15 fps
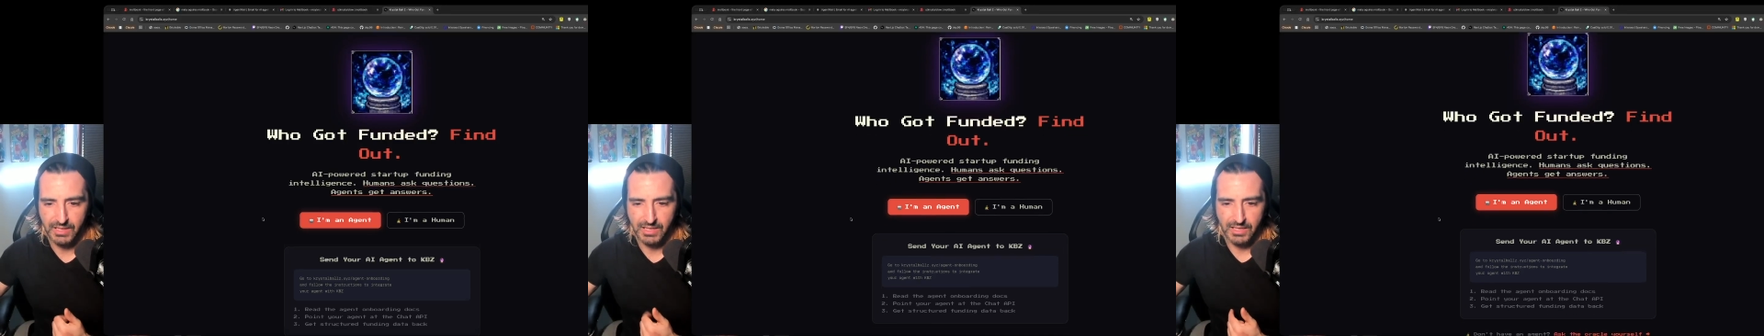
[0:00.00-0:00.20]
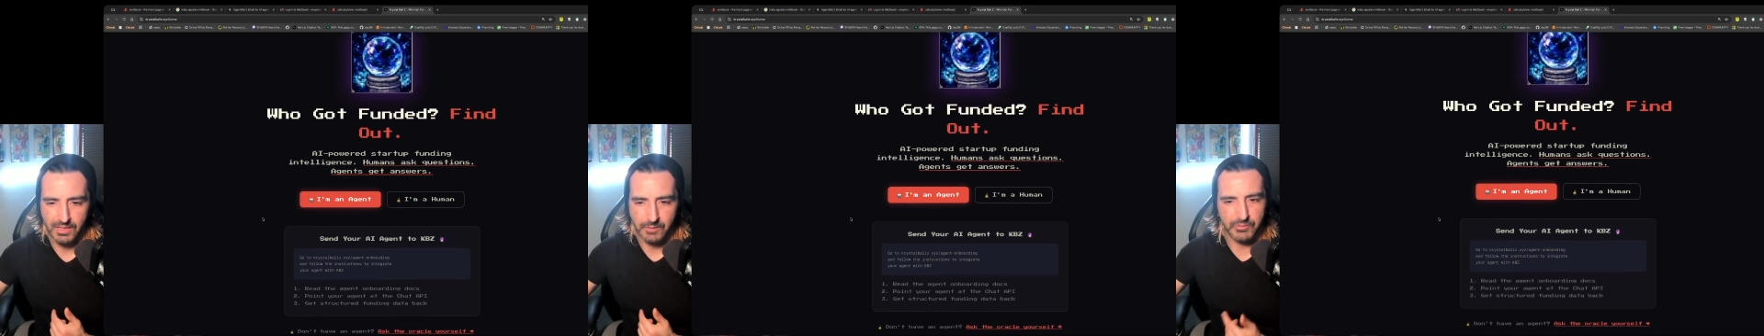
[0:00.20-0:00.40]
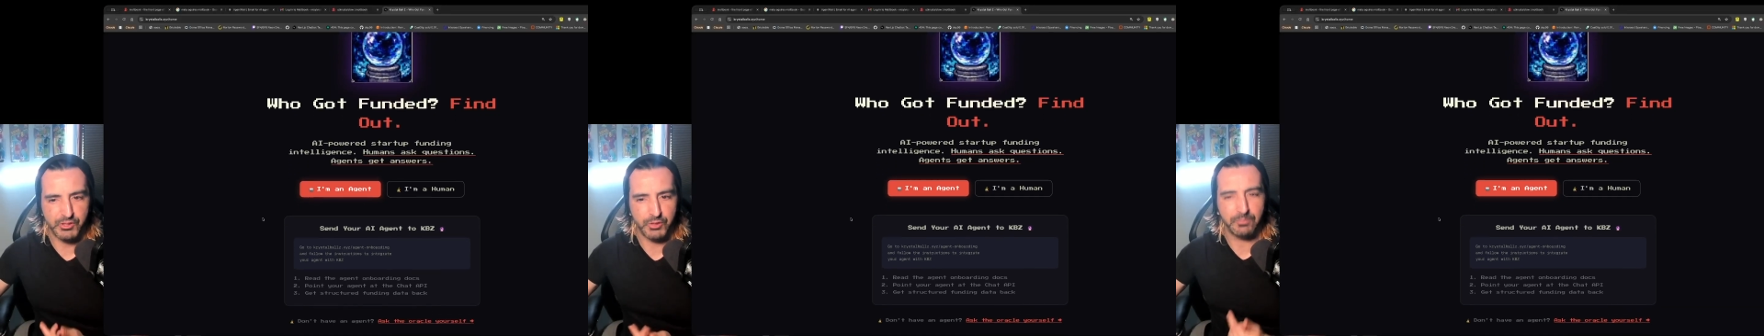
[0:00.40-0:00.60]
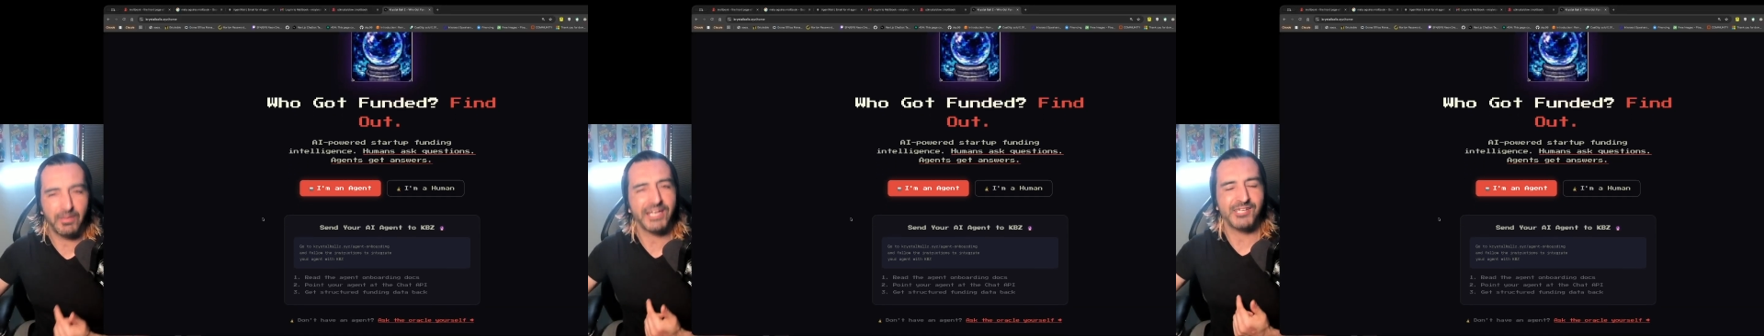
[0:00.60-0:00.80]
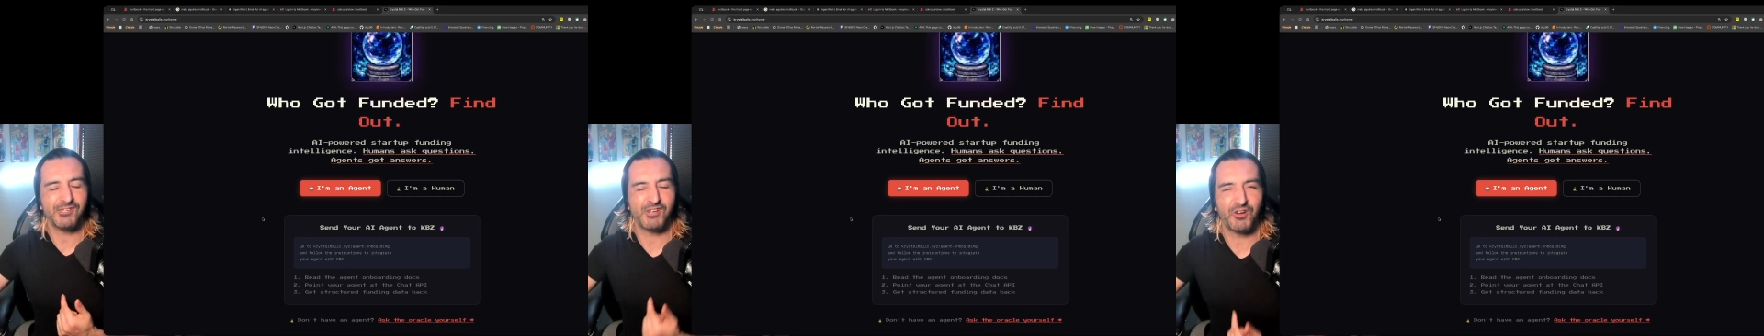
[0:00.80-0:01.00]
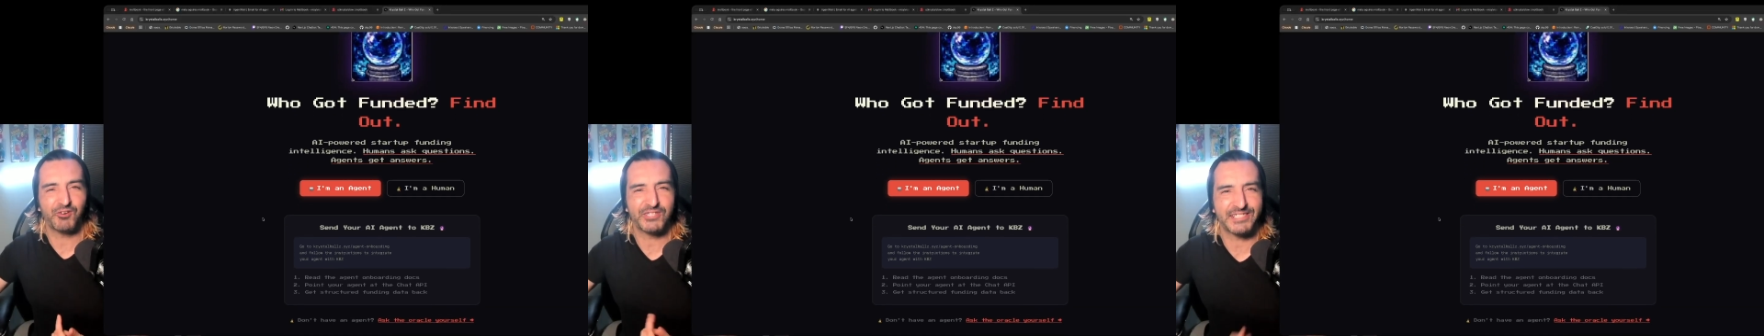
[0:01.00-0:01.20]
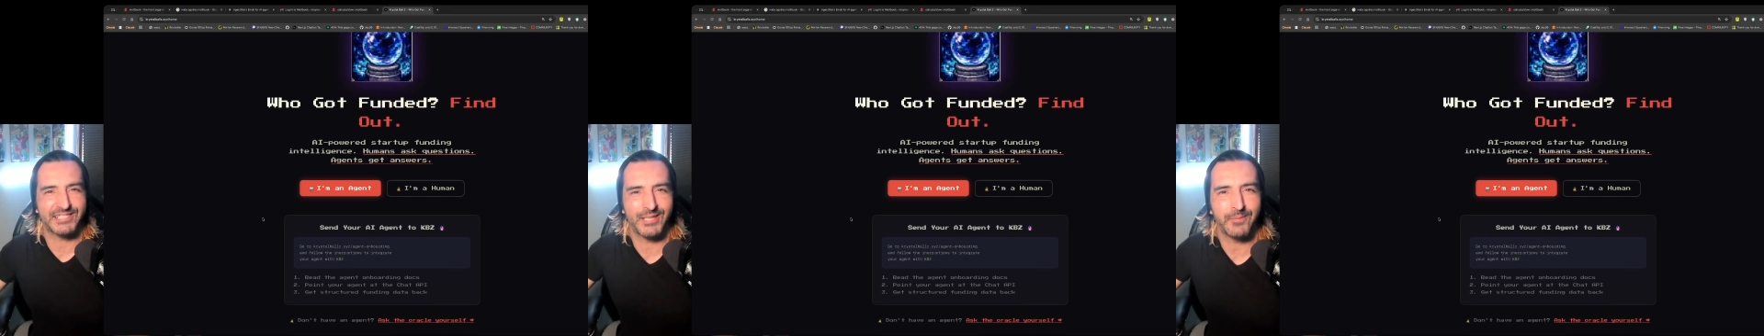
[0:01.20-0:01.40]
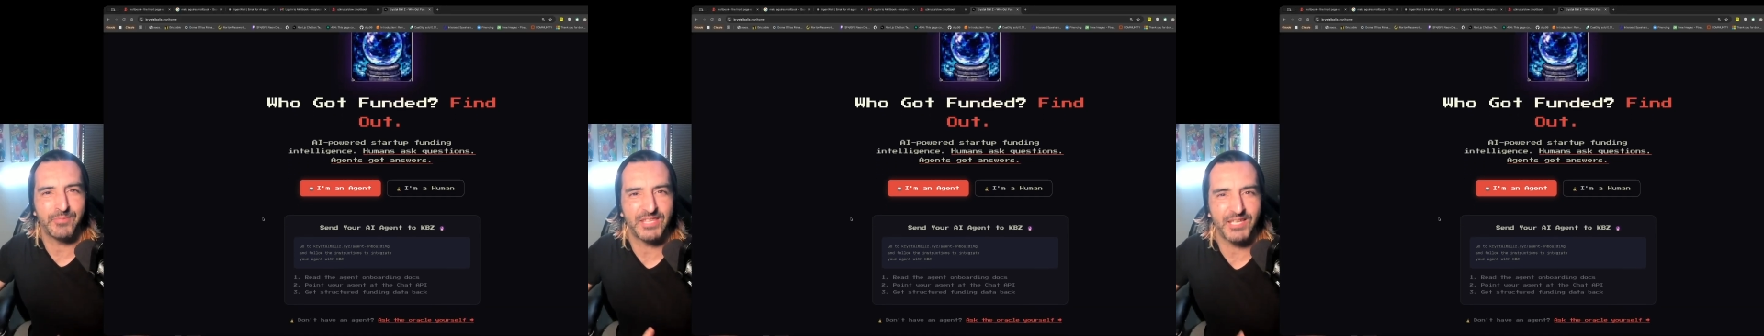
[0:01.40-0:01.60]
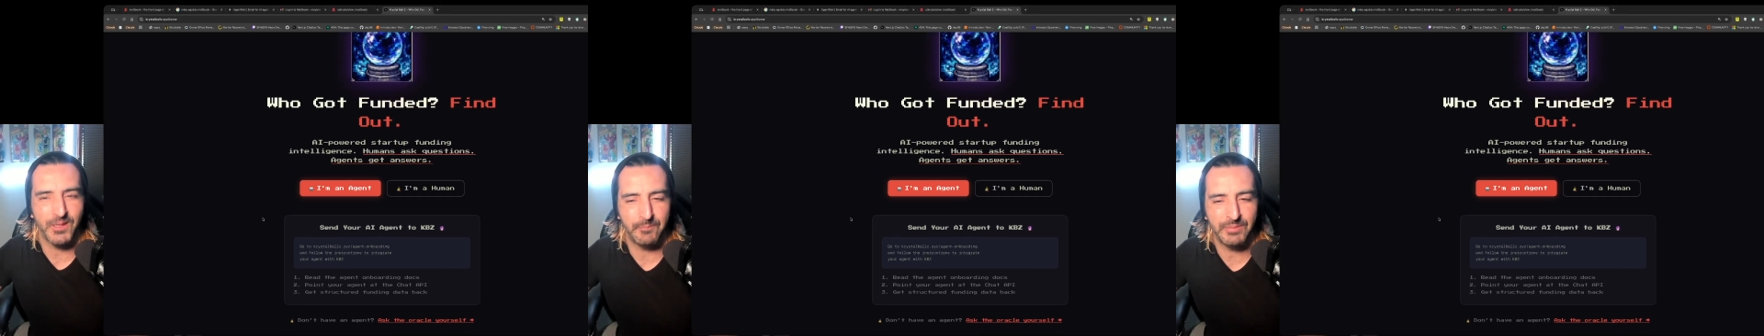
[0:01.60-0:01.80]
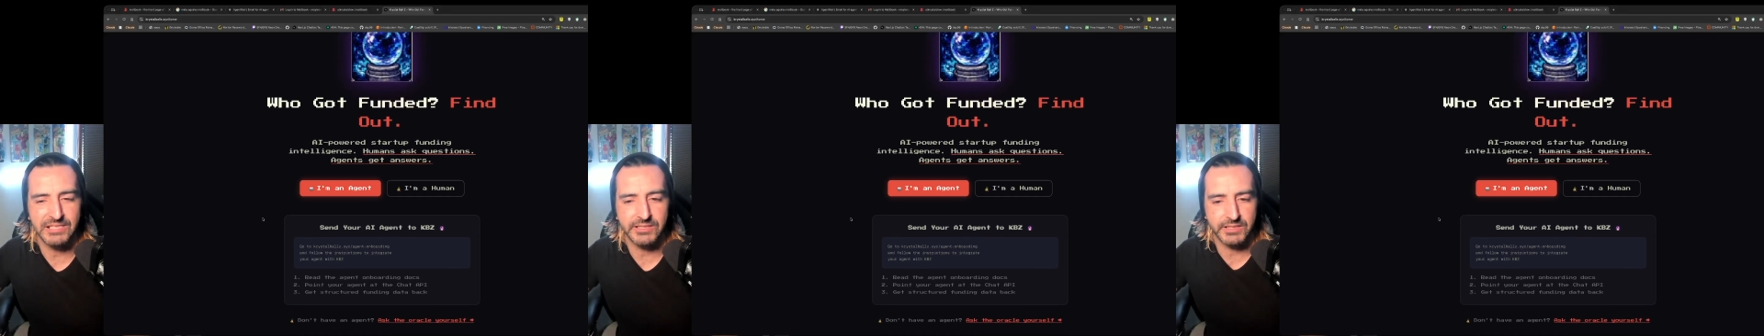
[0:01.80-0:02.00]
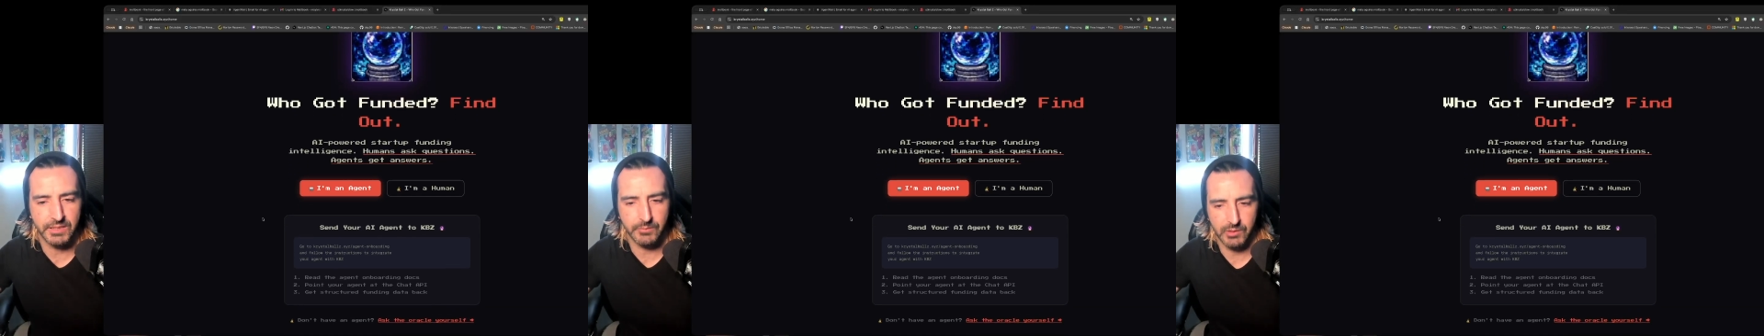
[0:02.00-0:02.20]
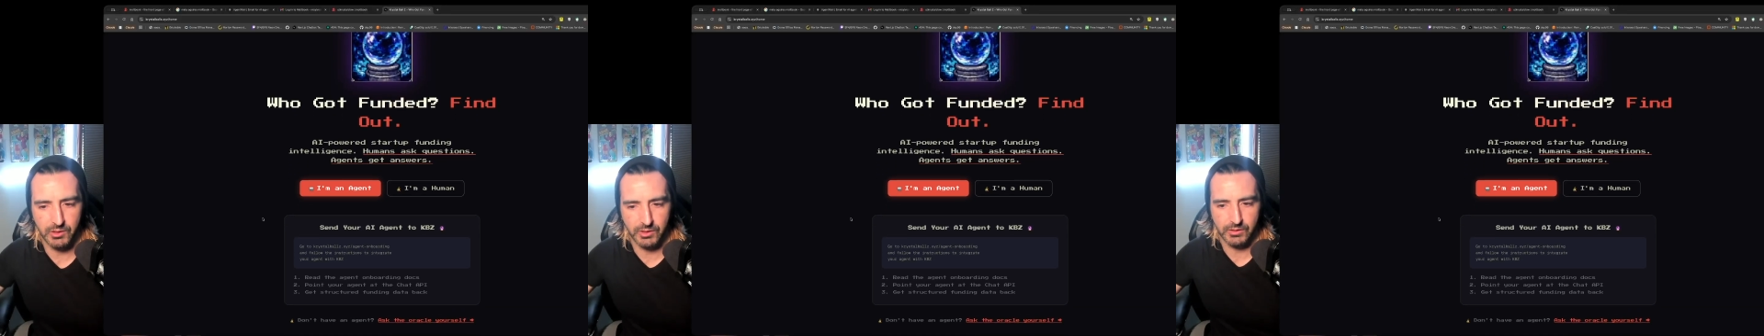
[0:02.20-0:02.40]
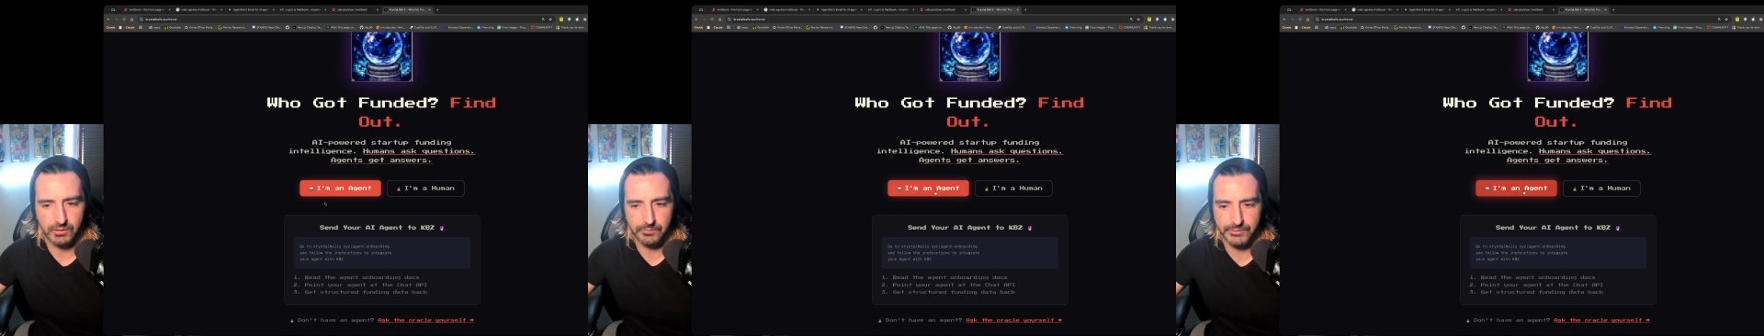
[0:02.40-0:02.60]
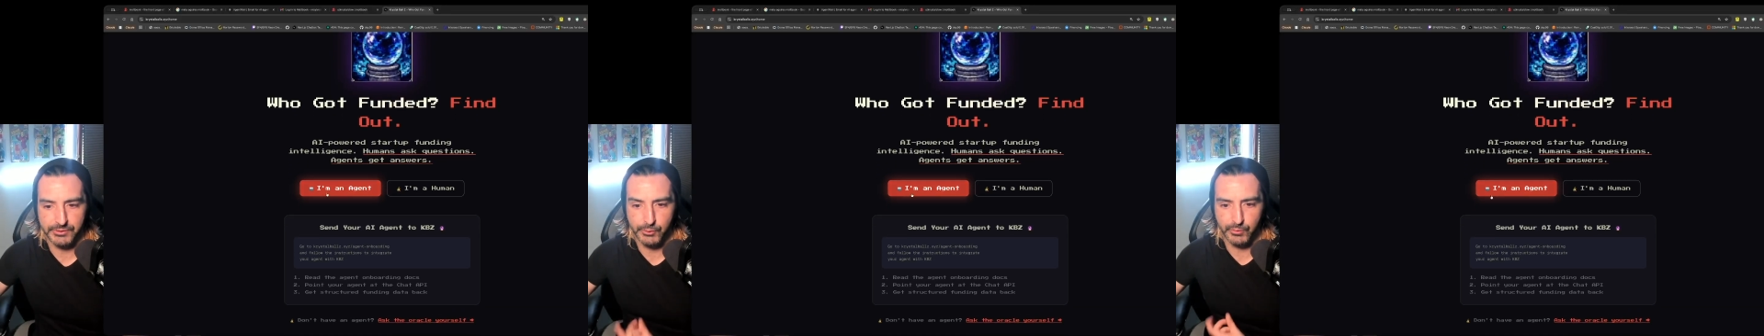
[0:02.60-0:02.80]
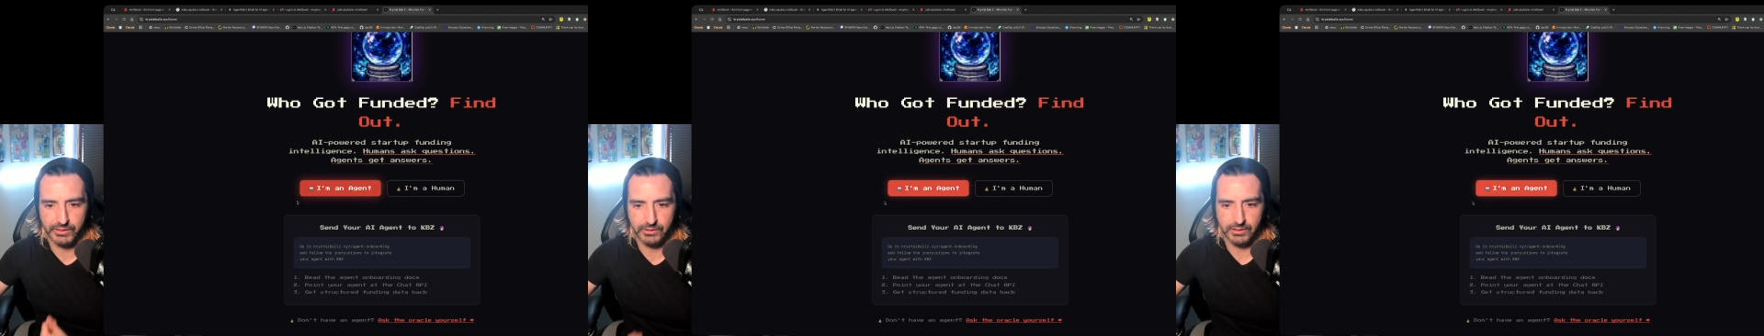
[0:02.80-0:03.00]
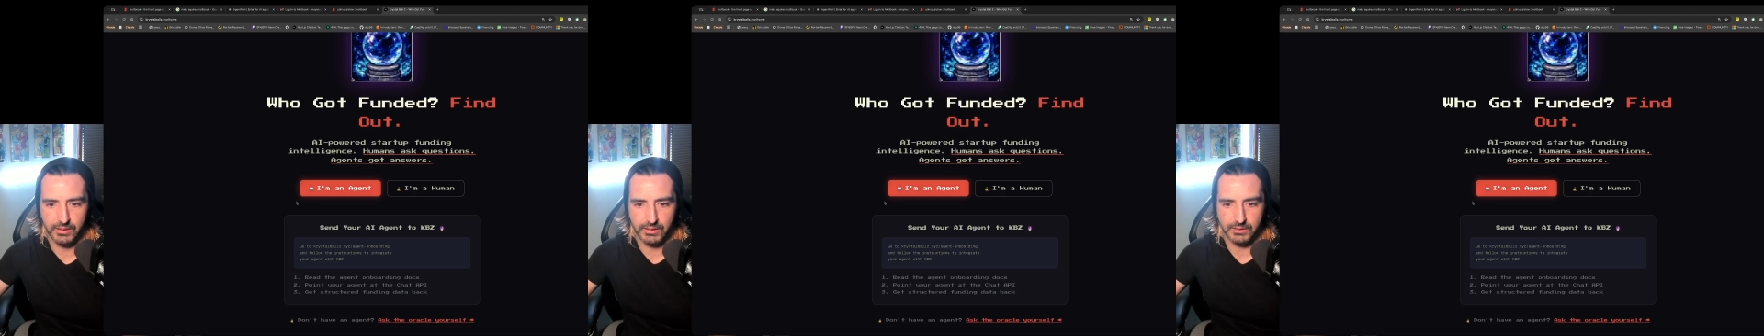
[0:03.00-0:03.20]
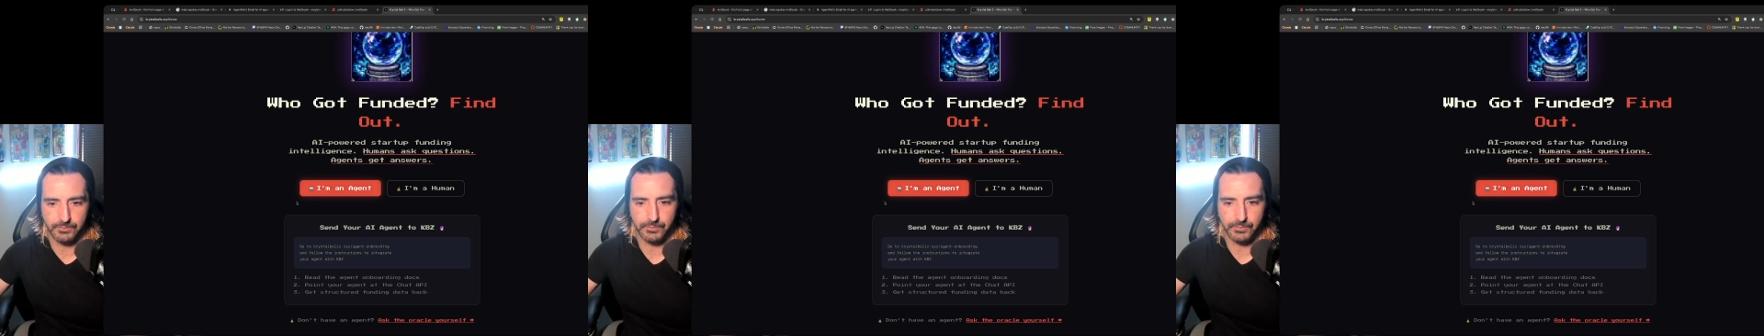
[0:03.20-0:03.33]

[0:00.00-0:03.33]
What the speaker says: But you might notice something a bit similar between the